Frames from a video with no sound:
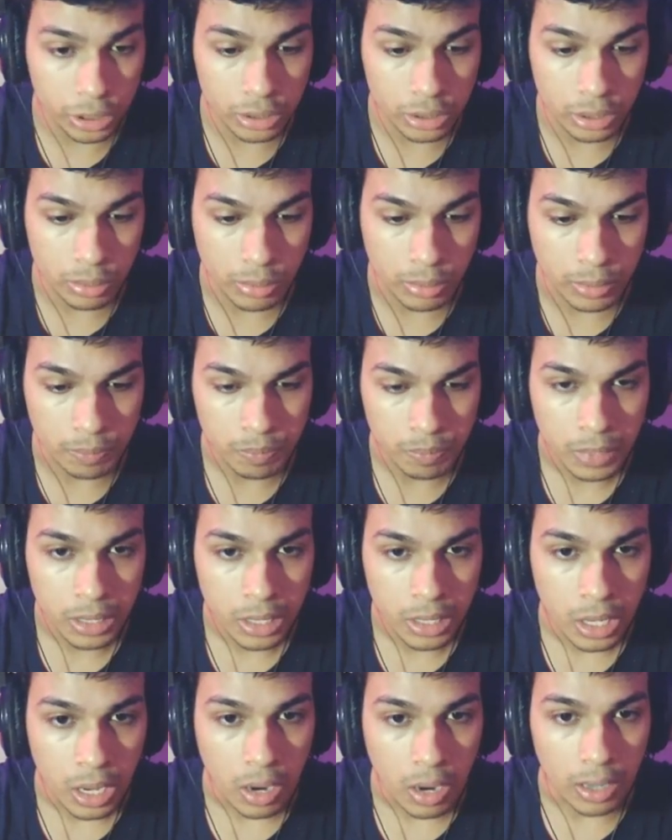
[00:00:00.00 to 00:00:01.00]
to me.
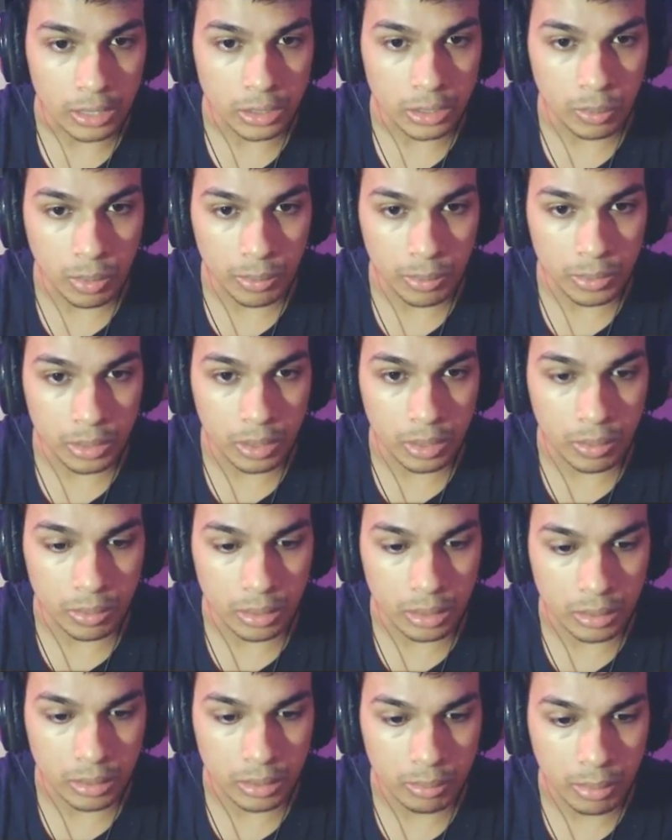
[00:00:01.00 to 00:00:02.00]
Alright, so where are we
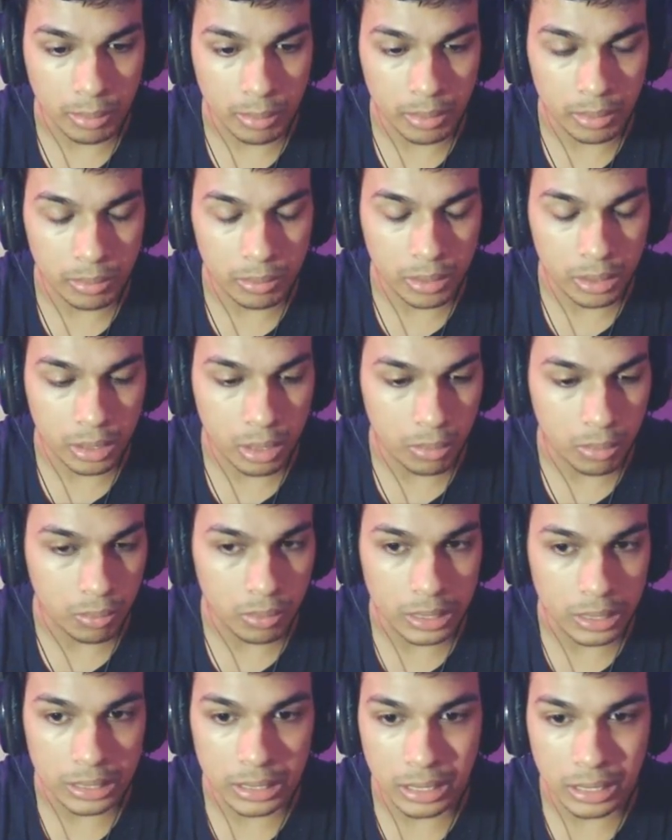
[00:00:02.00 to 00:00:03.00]
going? Maybe we can go
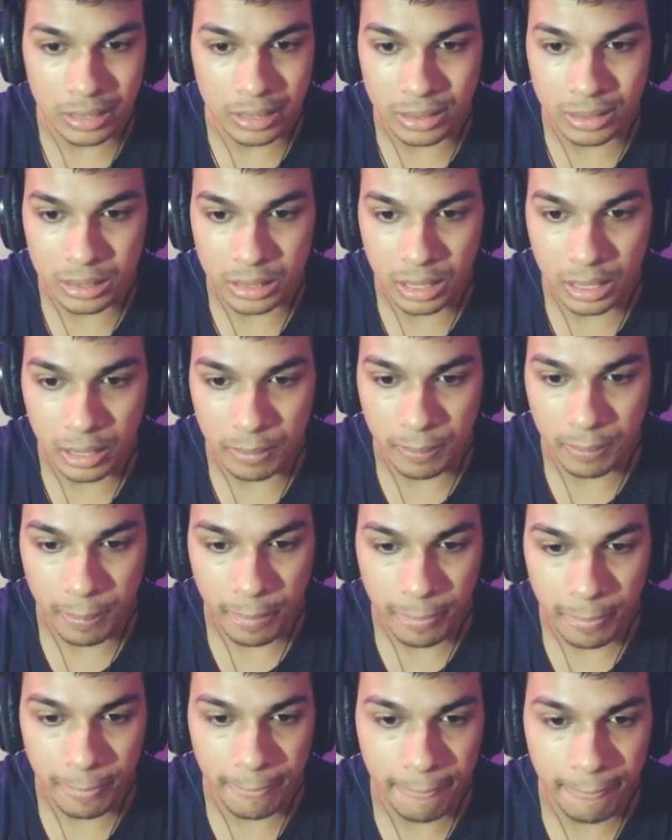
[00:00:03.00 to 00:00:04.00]
retail this time.
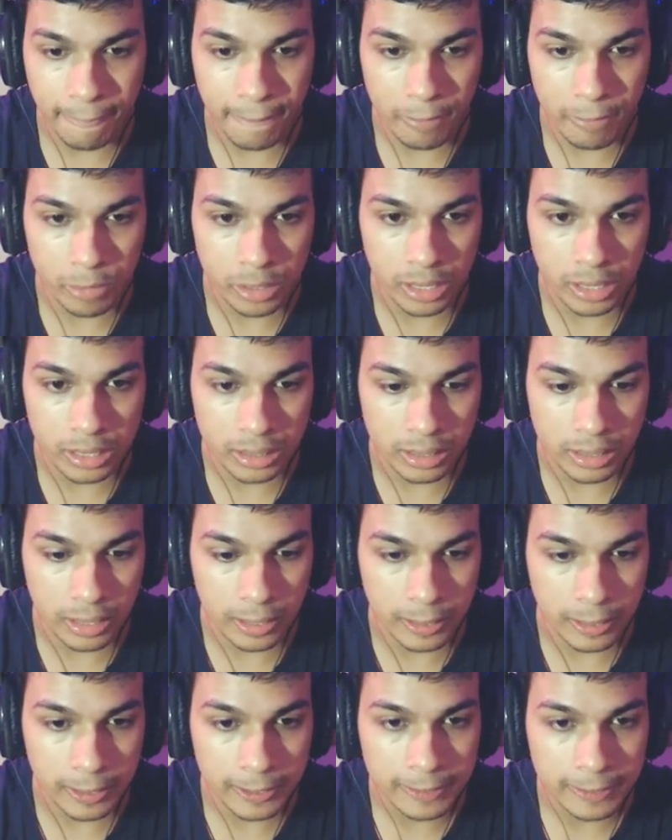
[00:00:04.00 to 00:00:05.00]
Hmm? What do you guys
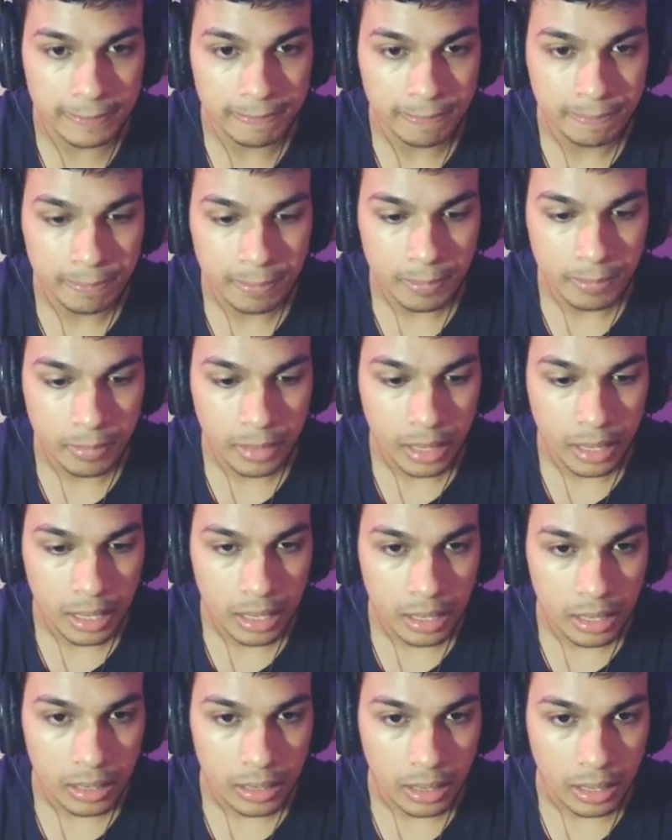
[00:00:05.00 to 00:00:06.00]
think?
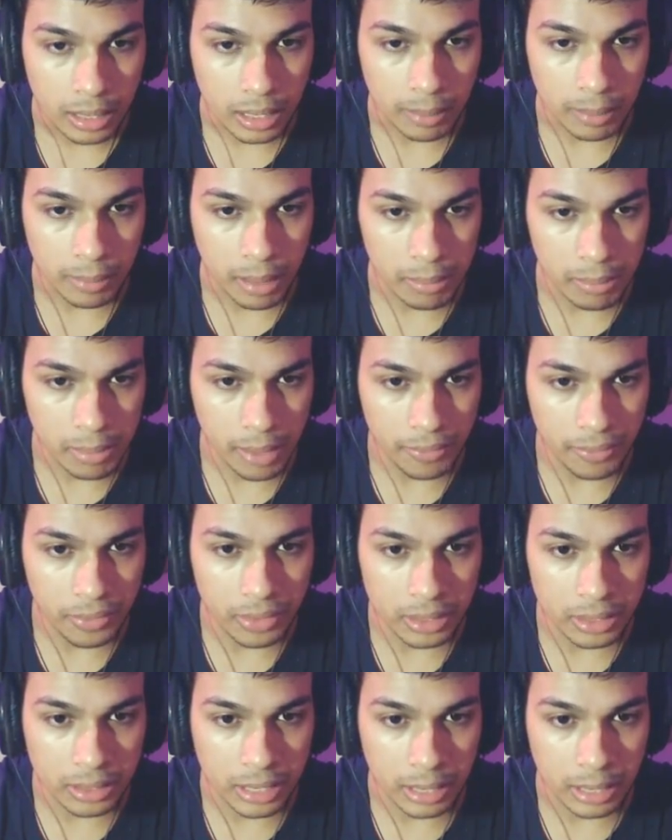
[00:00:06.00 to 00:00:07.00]
Like, I'm, I'm loving
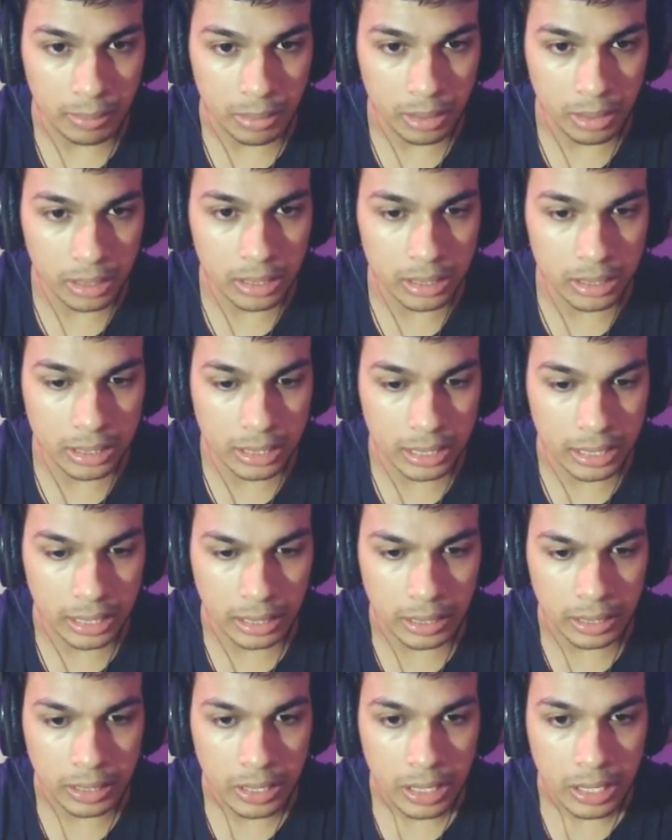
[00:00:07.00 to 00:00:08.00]
this game. Look at the
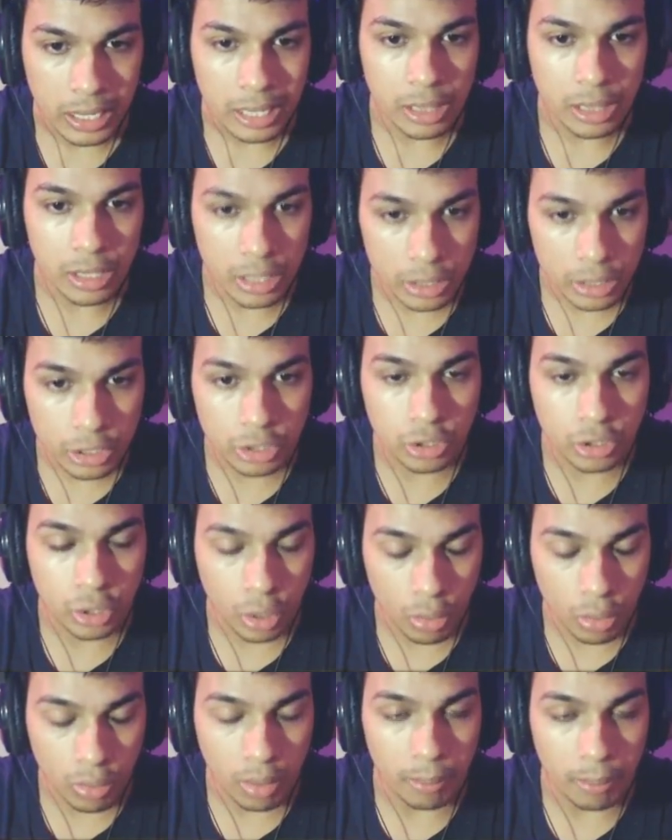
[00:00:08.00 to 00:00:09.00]
skin. It's
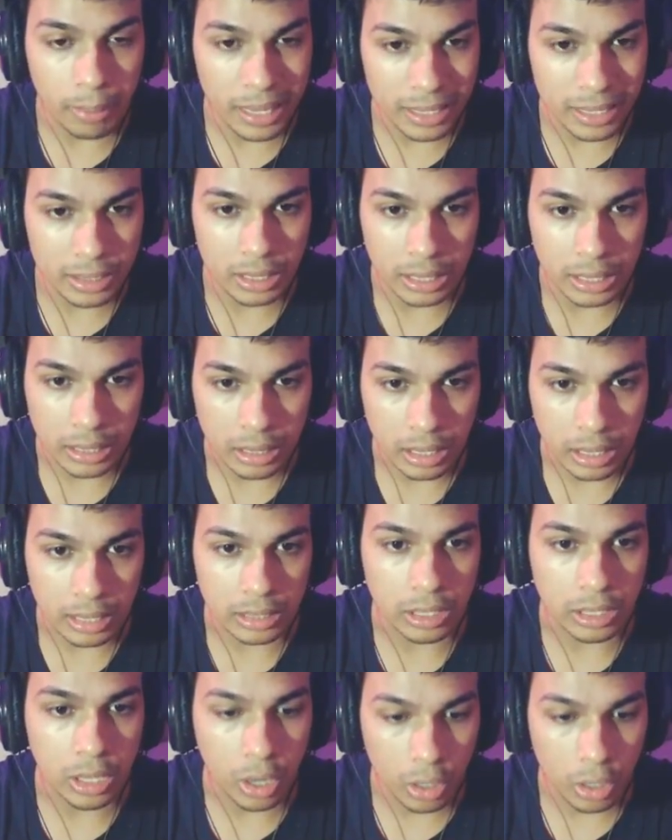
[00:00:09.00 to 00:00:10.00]
so amazing. Like,
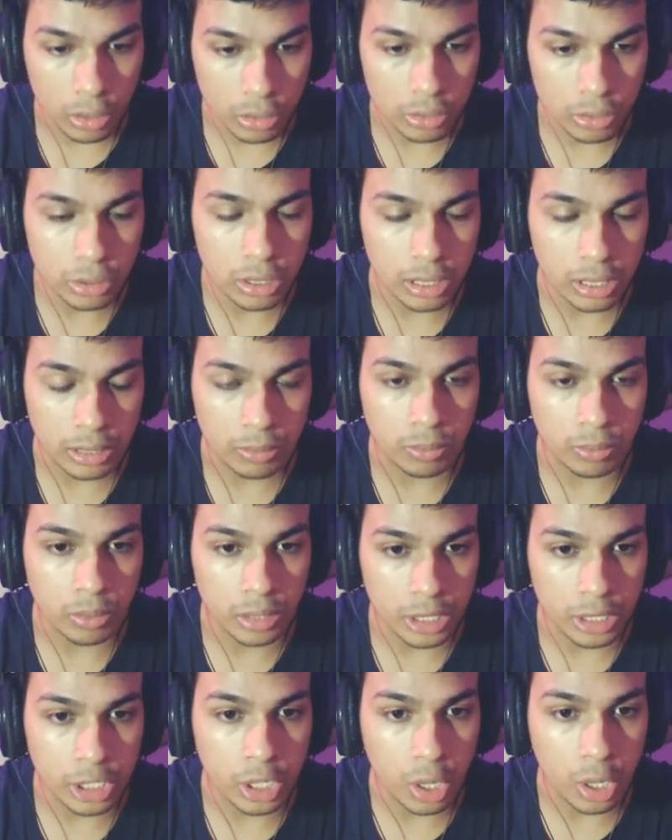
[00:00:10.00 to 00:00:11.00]
the colors, like,
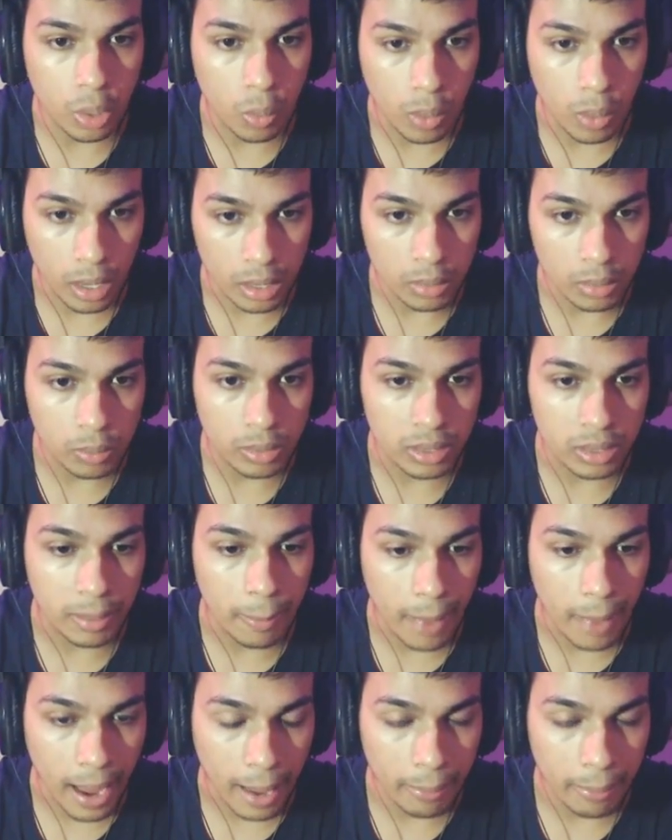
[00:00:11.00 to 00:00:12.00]
really go well with the
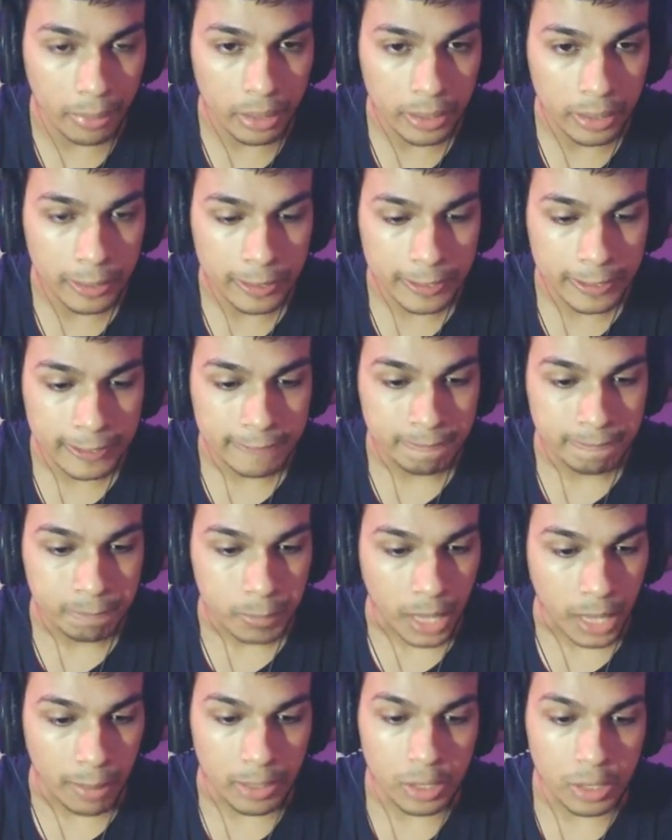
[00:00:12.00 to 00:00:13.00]
map.
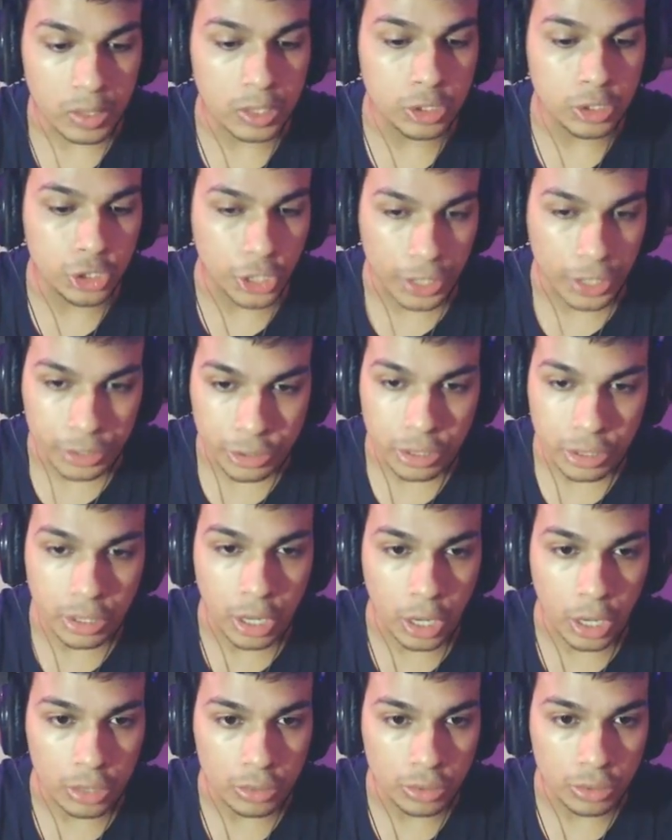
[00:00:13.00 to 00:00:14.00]
I mean, you can change the
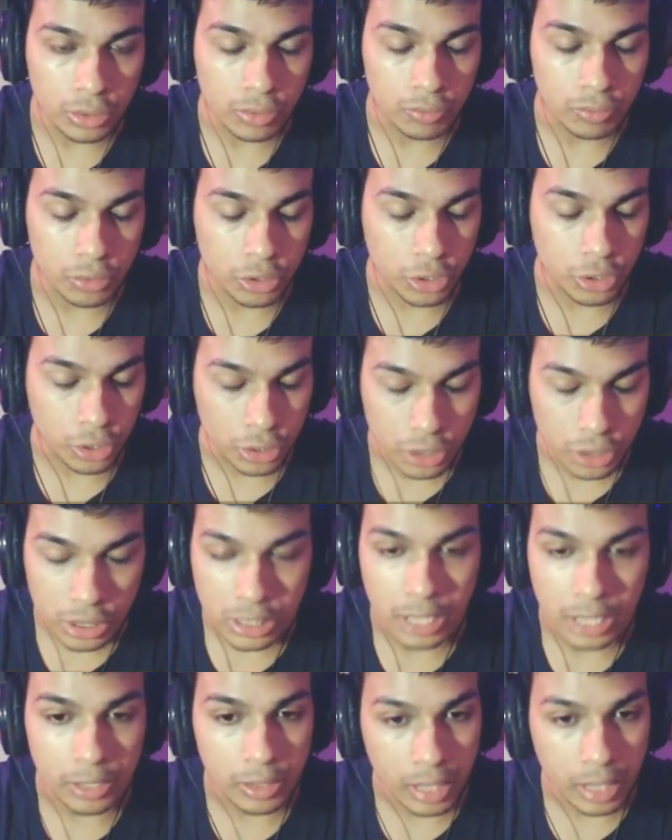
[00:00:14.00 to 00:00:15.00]
colors of the jersey
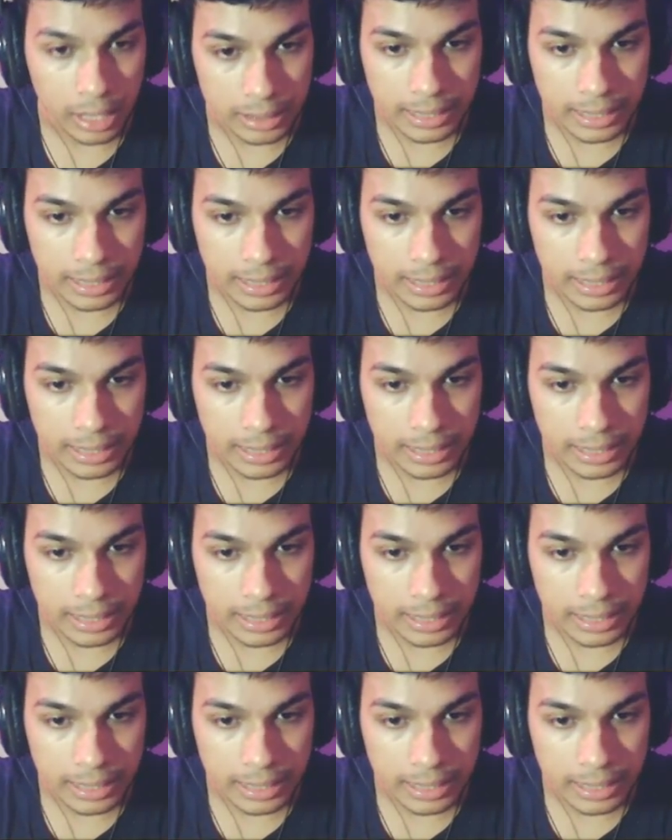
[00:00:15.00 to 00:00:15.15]
that you guys